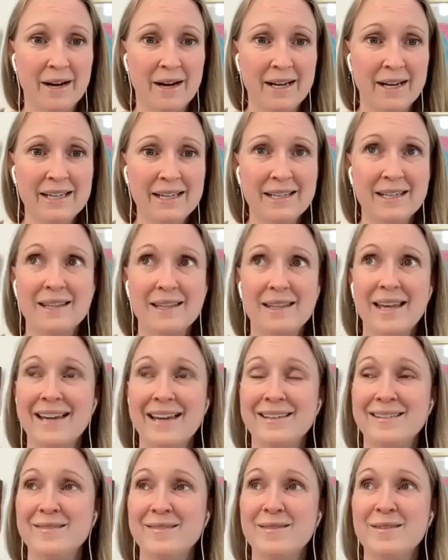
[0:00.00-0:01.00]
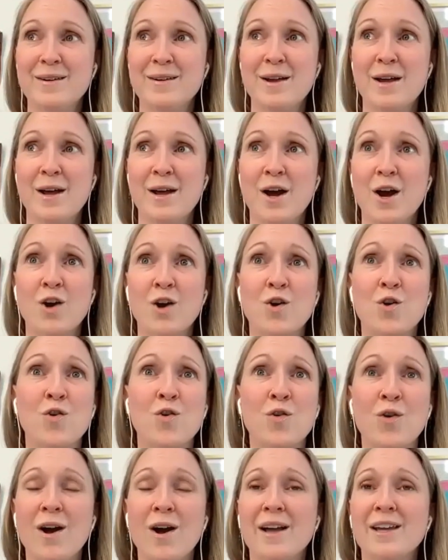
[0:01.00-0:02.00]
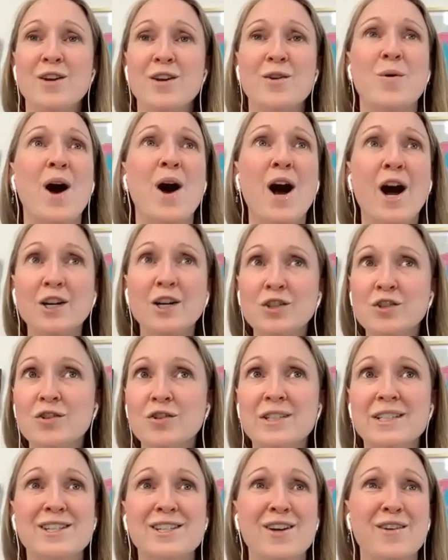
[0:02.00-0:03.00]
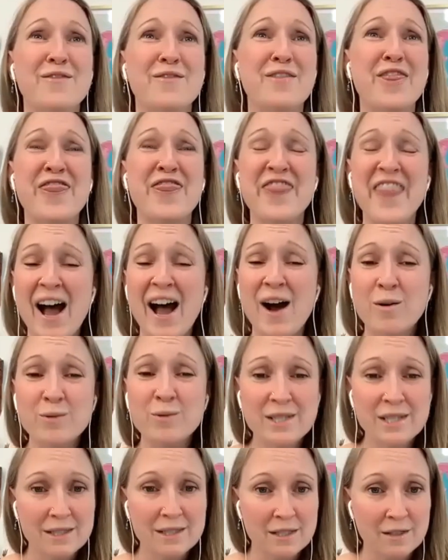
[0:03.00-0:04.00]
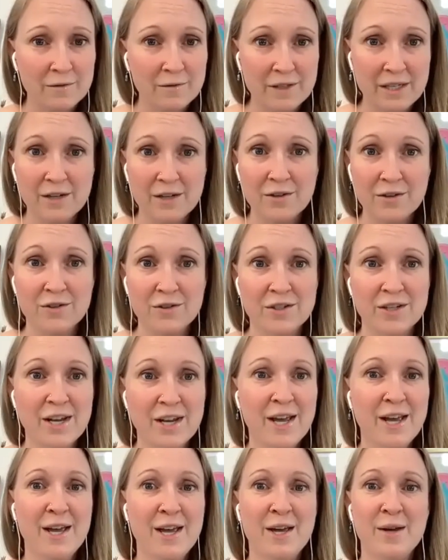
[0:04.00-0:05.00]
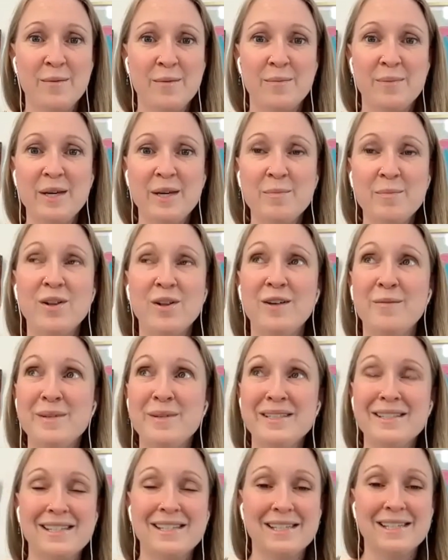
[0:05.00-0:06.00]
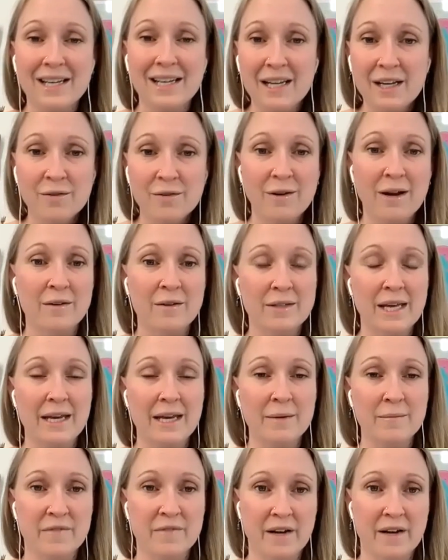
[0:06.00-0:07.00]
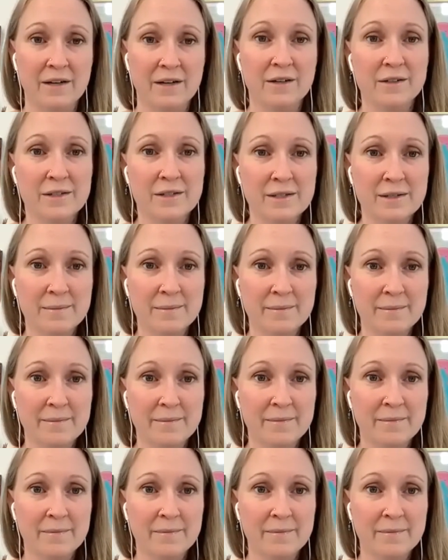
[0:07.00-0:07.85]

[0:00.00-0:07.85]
right? That across, you know, hundreds of thousands of years, people have been sitting around campfires